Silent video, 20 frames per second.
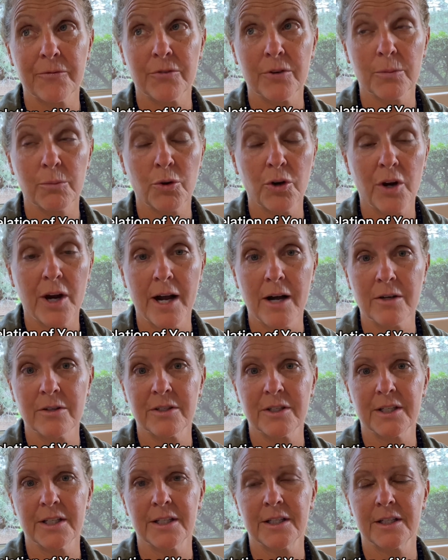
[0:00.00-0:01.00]
from
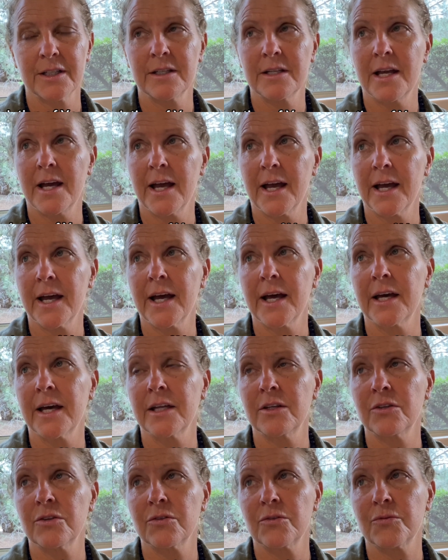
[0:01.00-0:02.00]
grounding
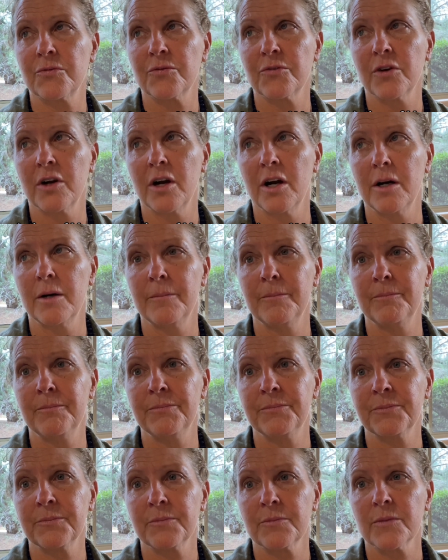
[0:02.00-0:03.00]
and from
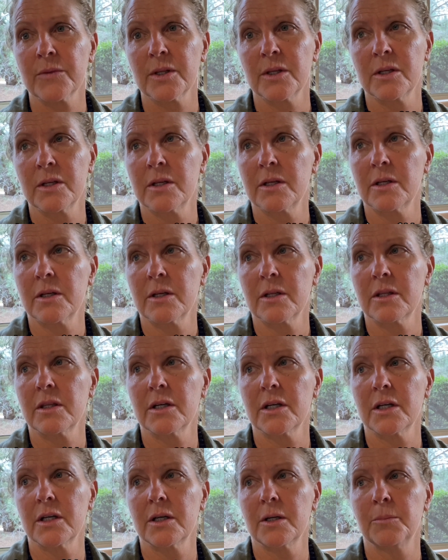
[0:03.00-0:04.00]

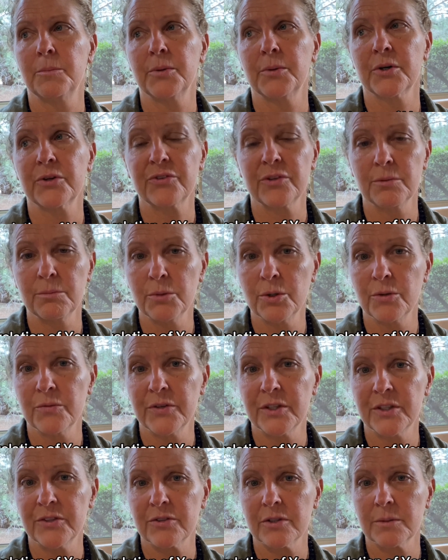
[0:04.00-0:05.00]
the books and
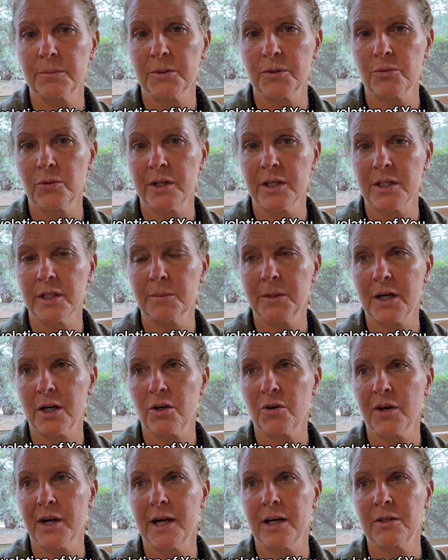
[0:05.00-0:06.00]
movies that have been written about
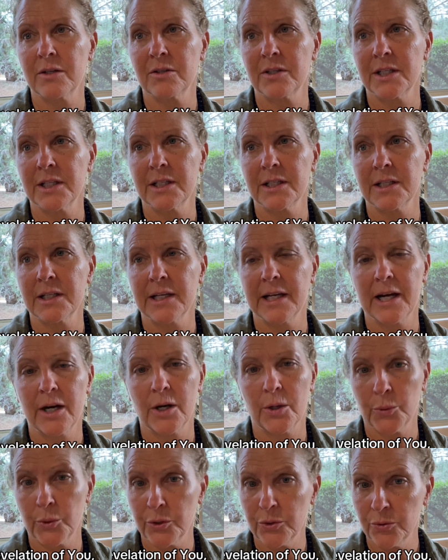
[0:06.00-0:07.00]
grounding and how
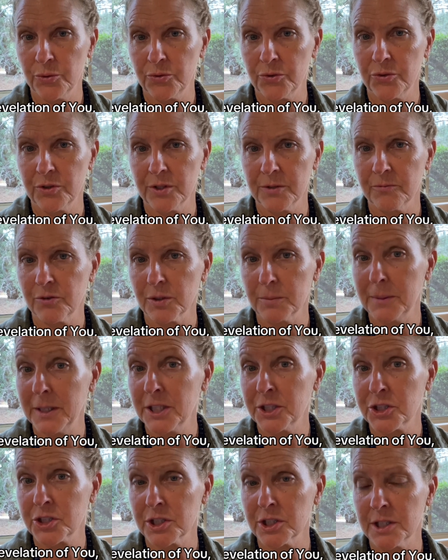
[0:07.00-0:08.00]
it reduces
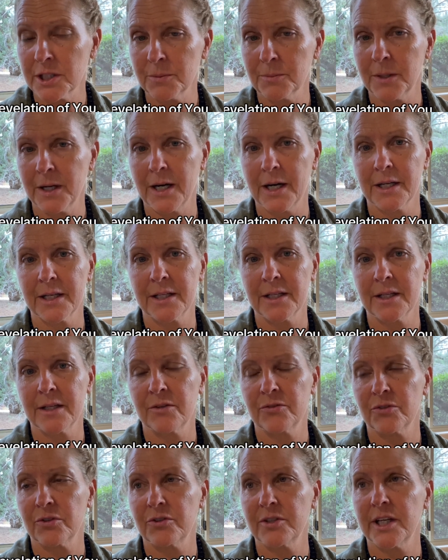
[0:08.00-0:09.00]
inflammation in the body.
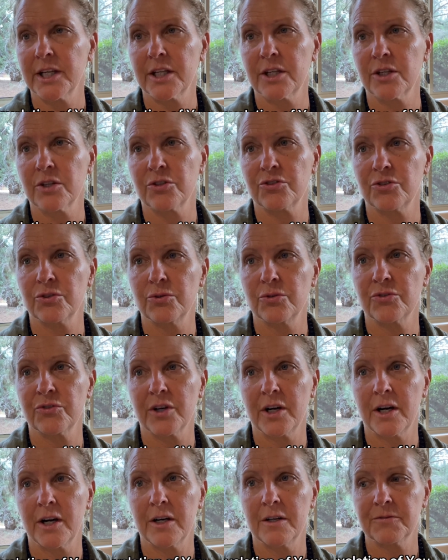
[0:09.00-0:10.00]
So take your shoes
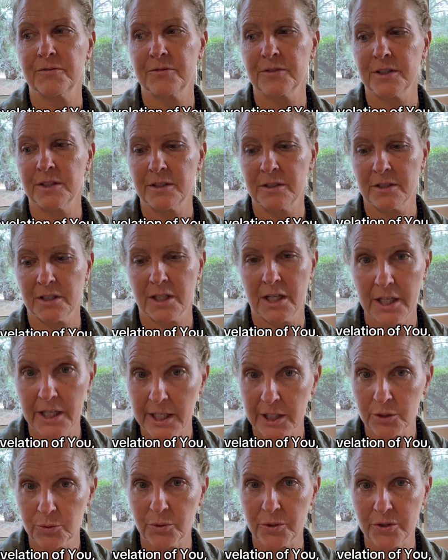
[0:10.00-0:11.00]
off and
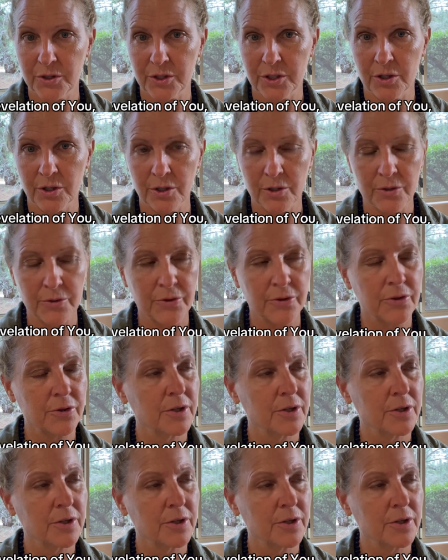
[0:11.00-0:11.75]
connect with the earth.